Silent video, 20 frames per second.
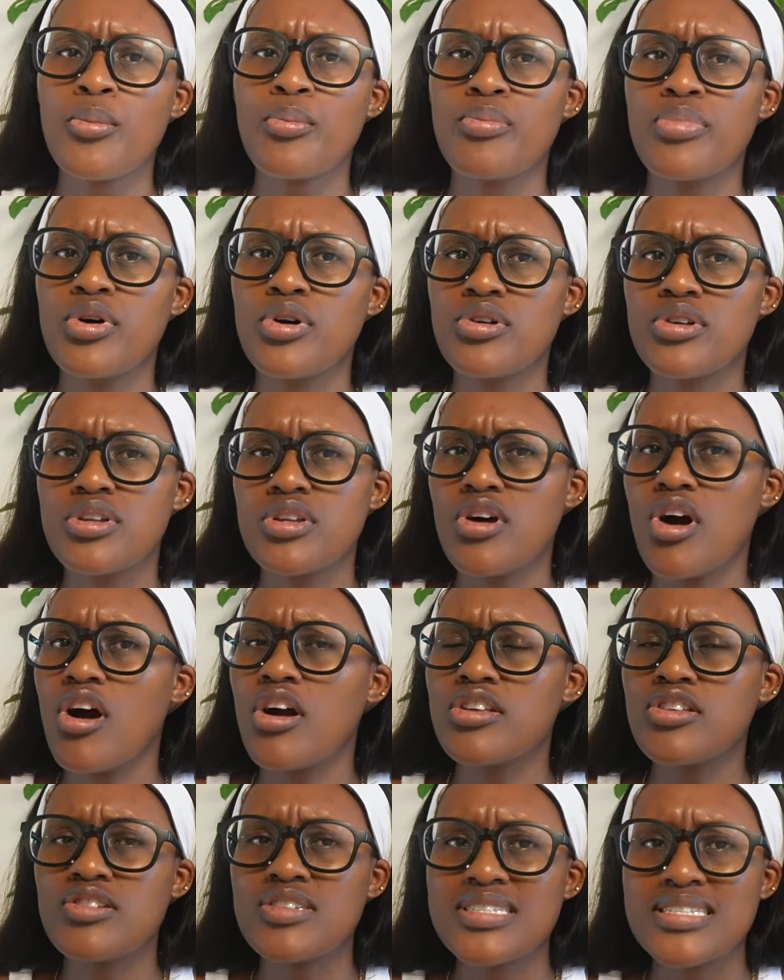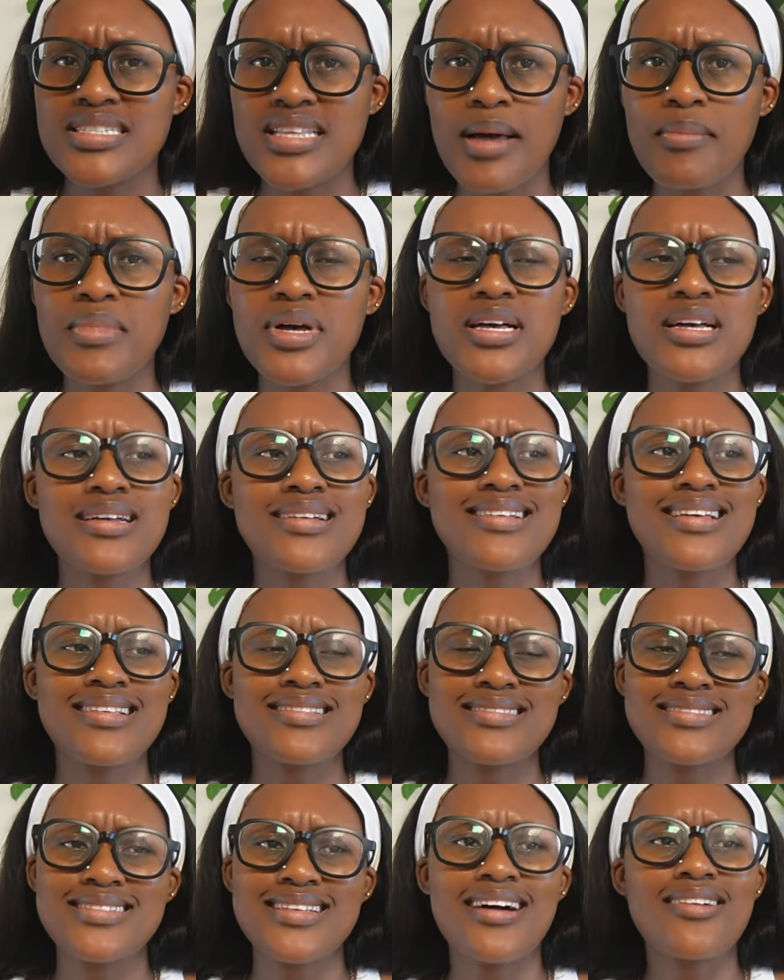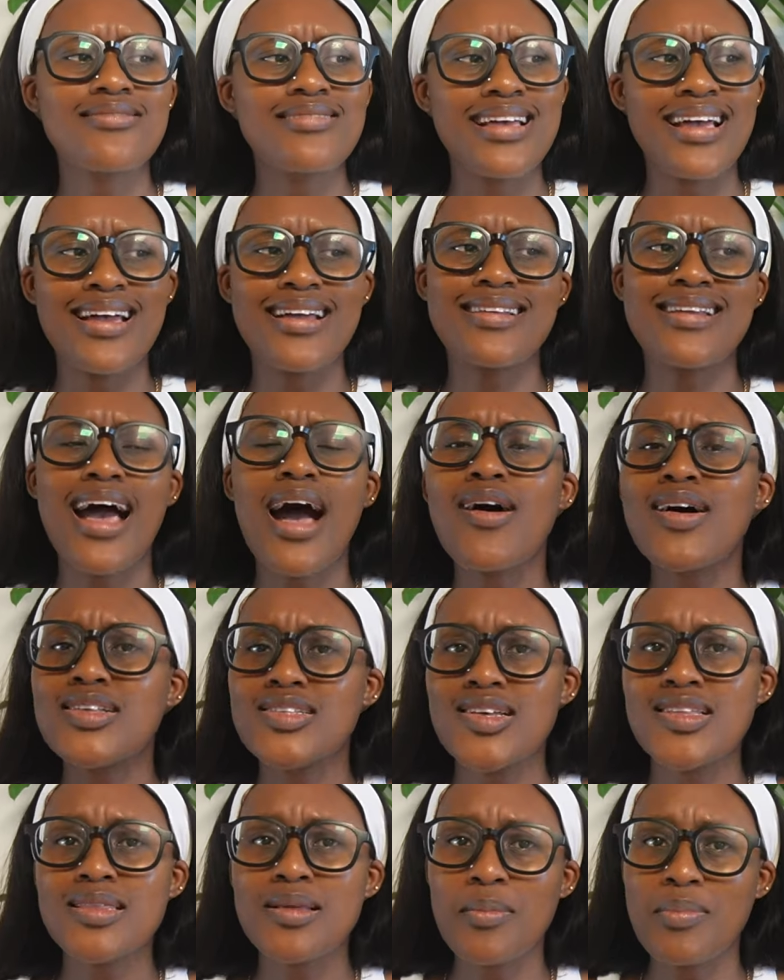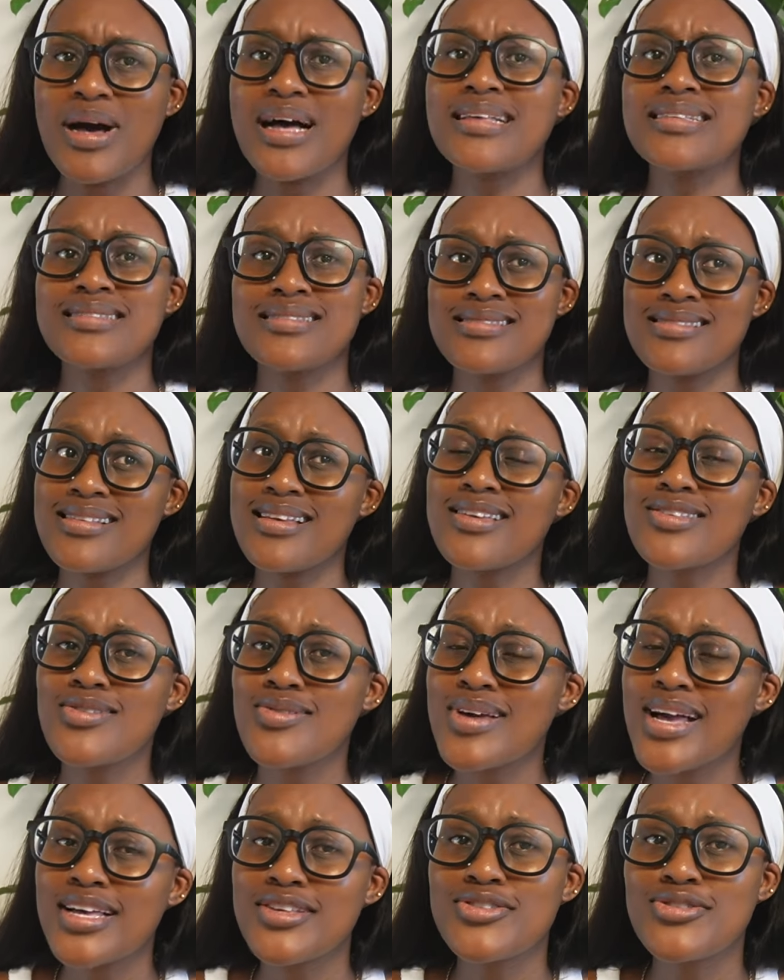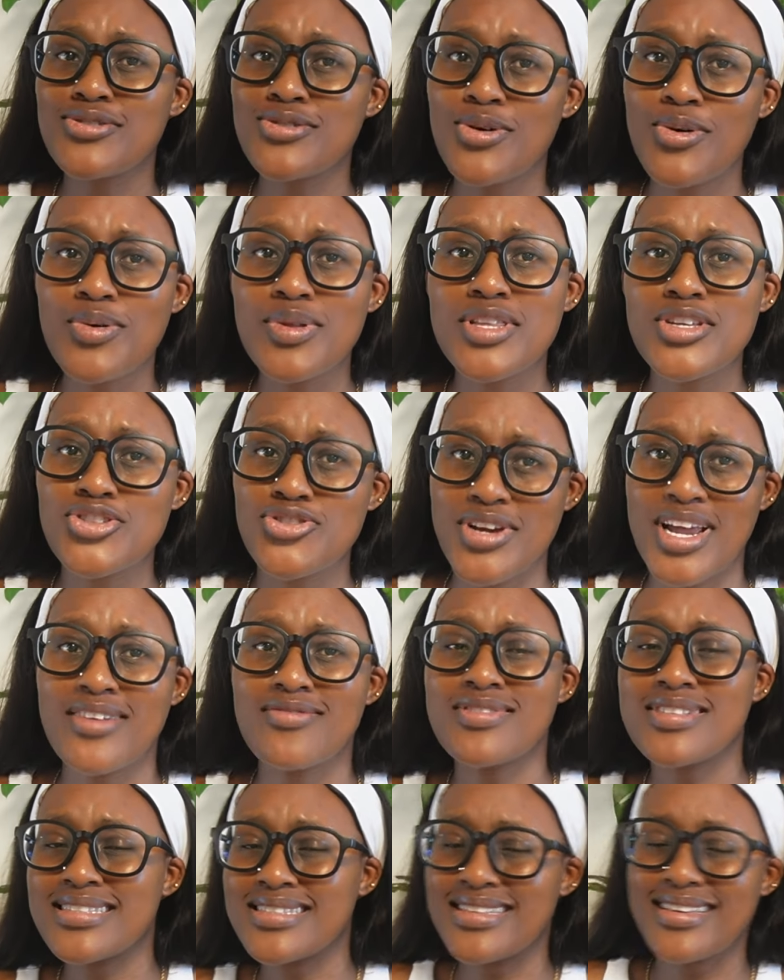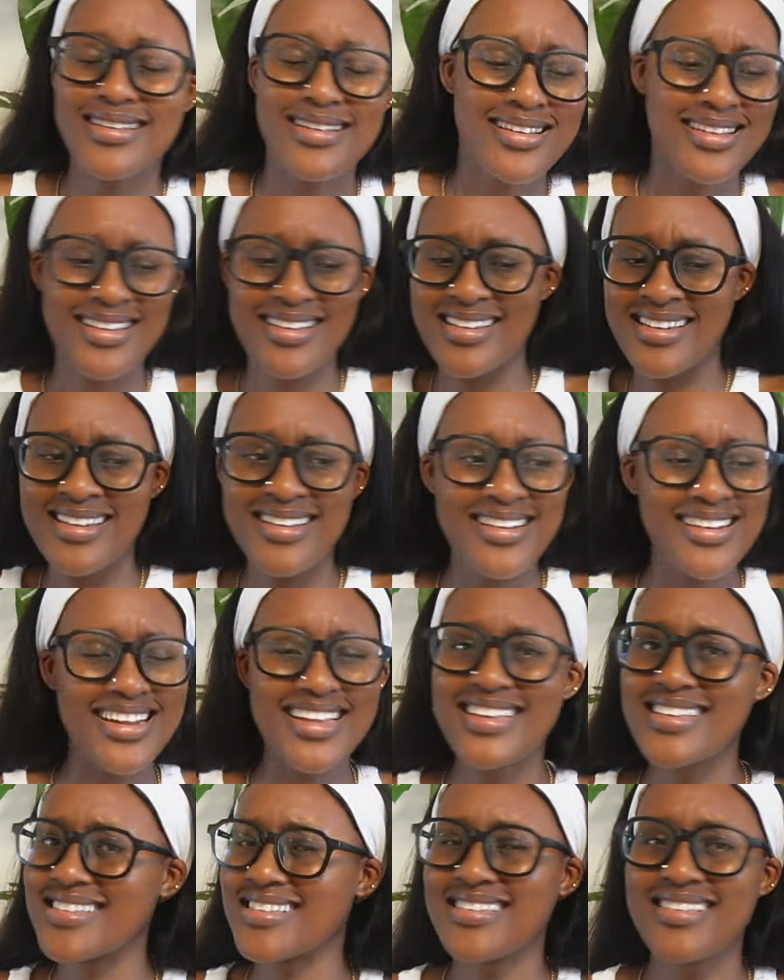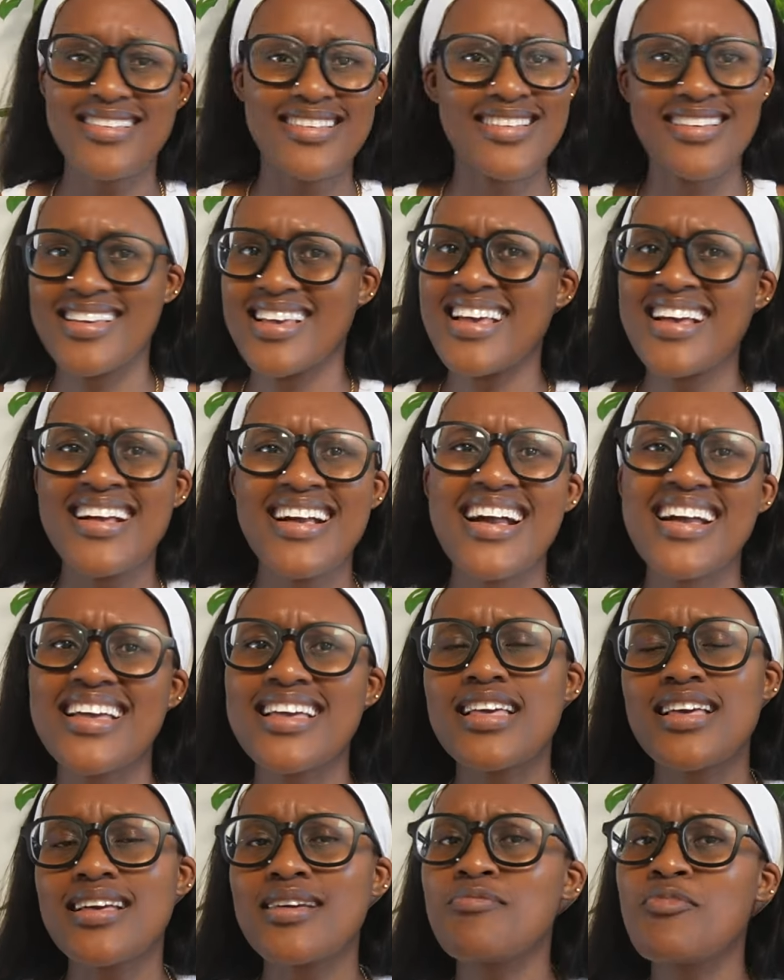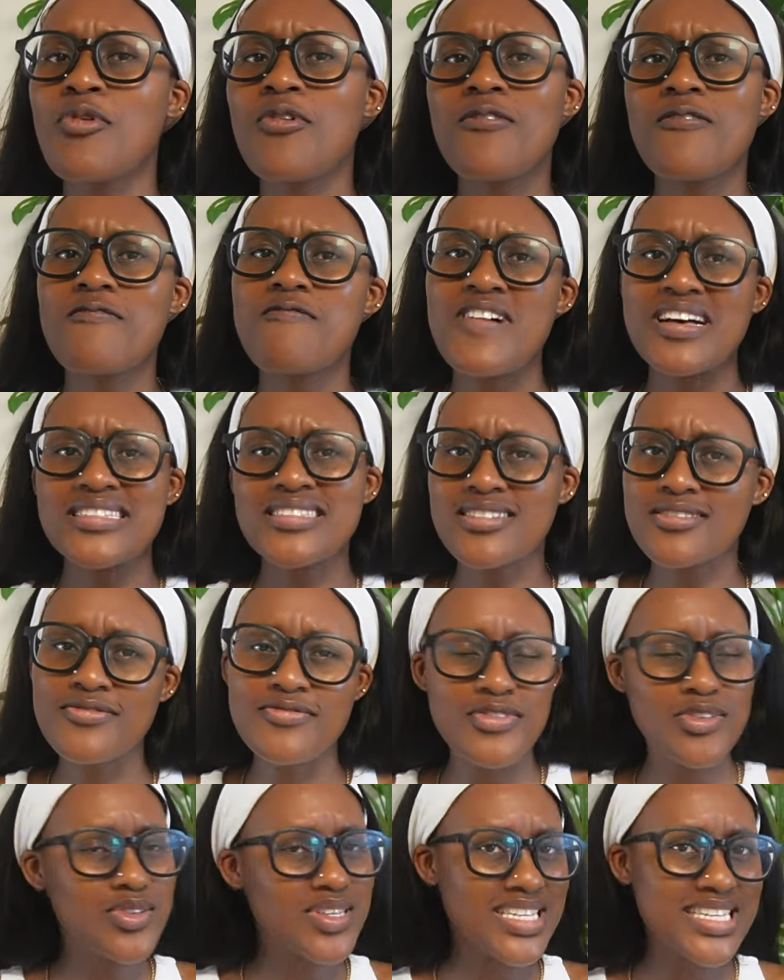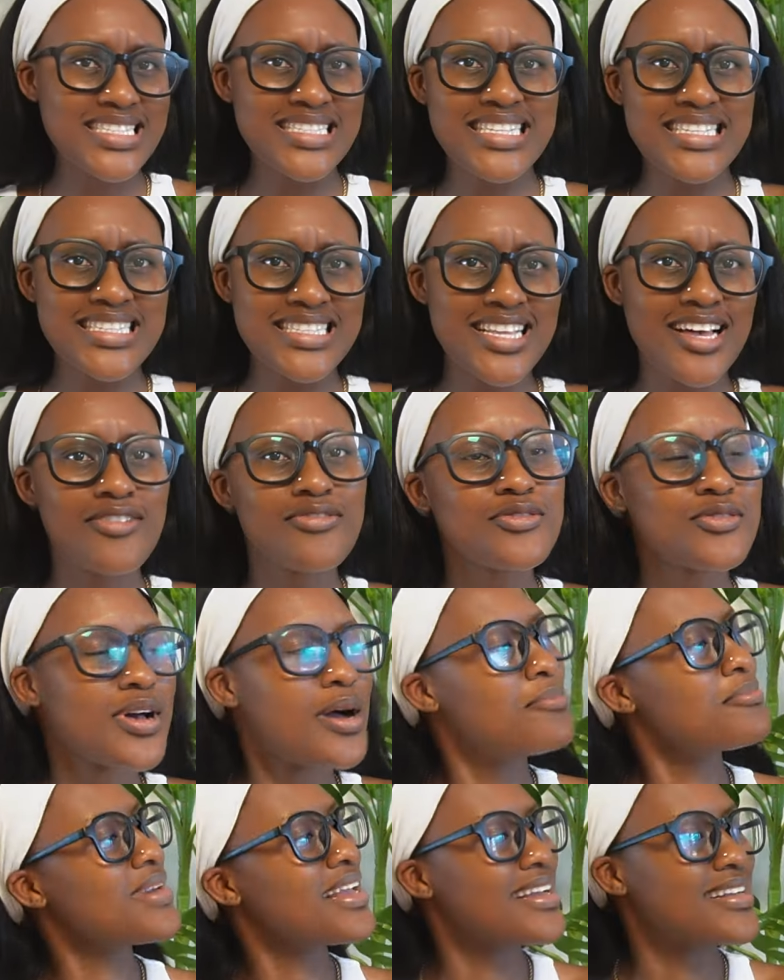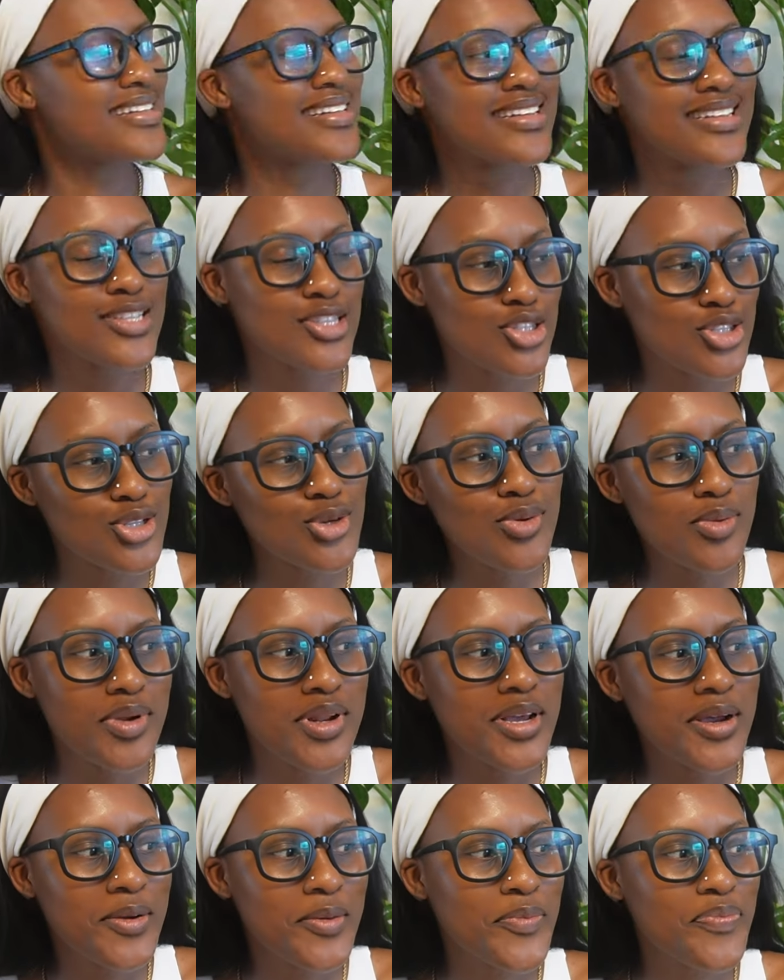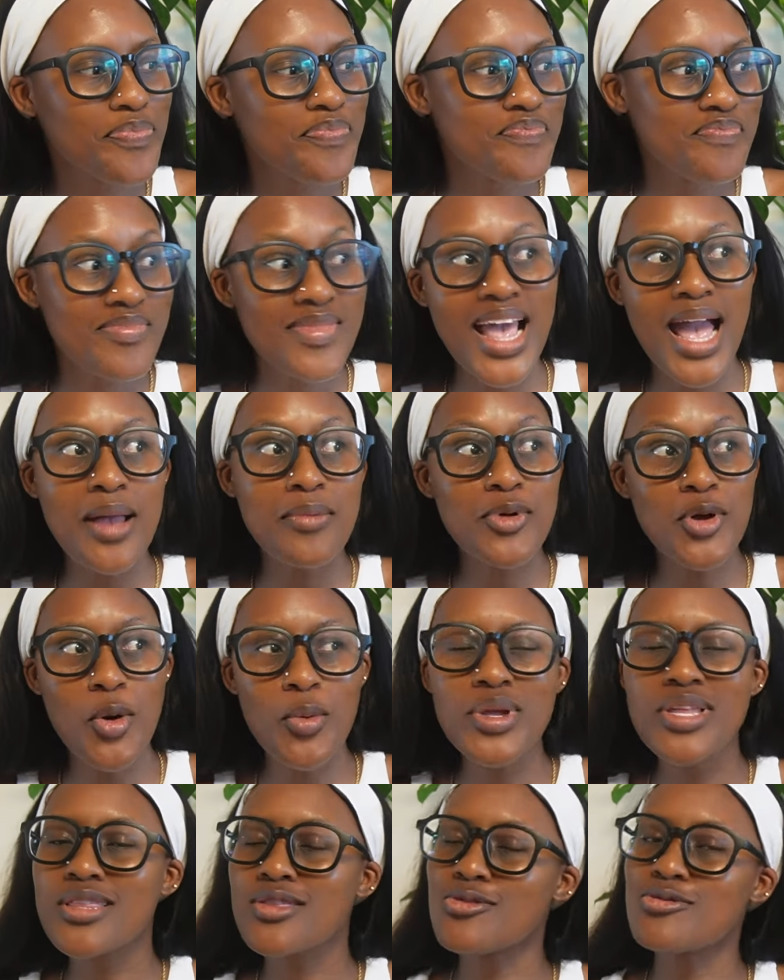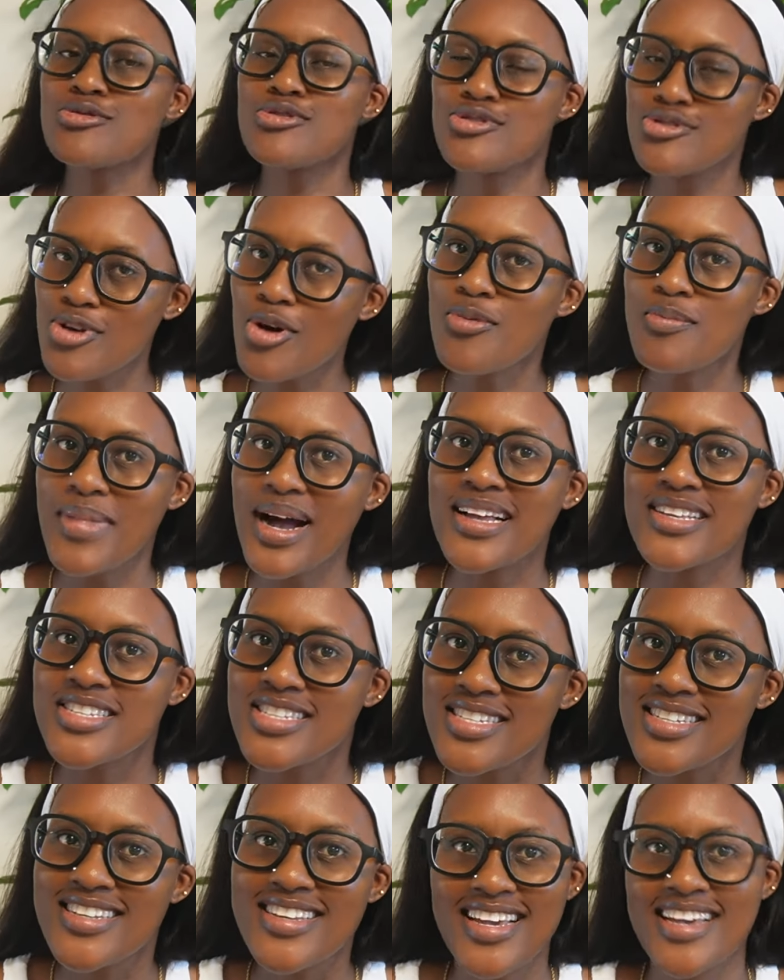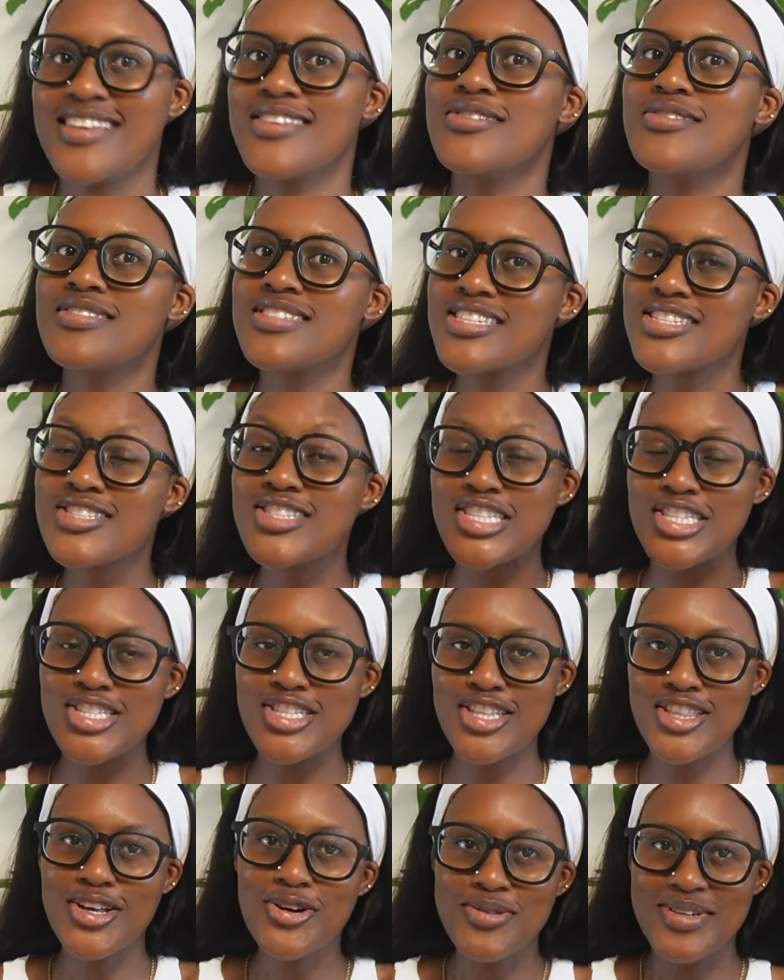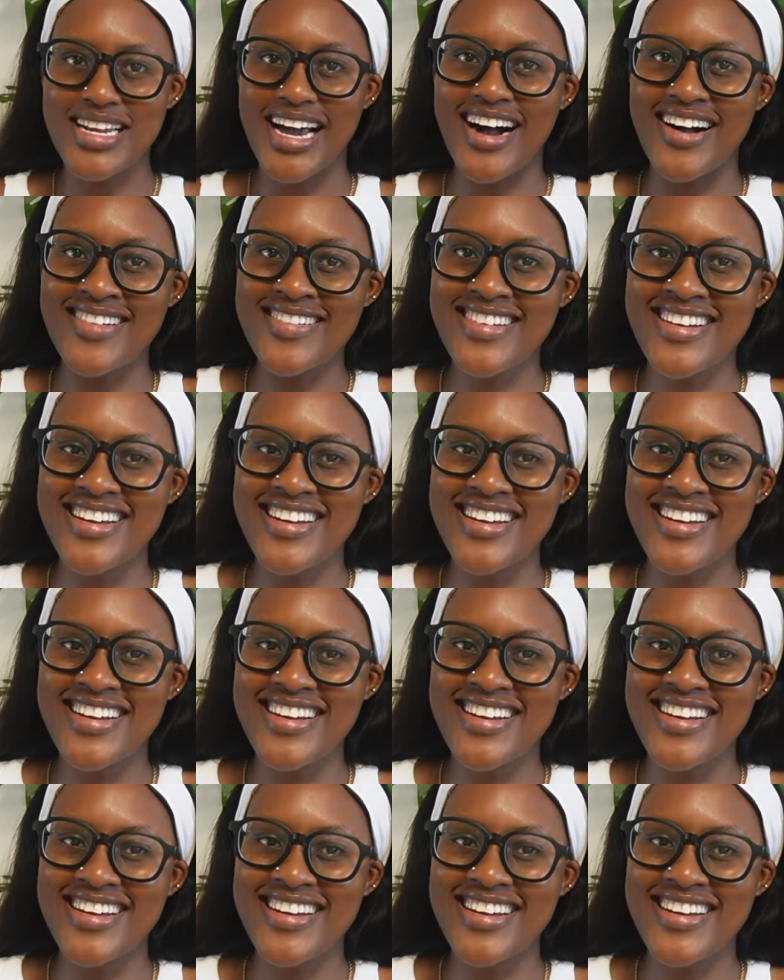put on your stomach and stuff. And I was on the bus, and you guys know the drivers here, like they're more fast and furious and stuff. So I'm like, dude, I'm going through so much, can you just slow down?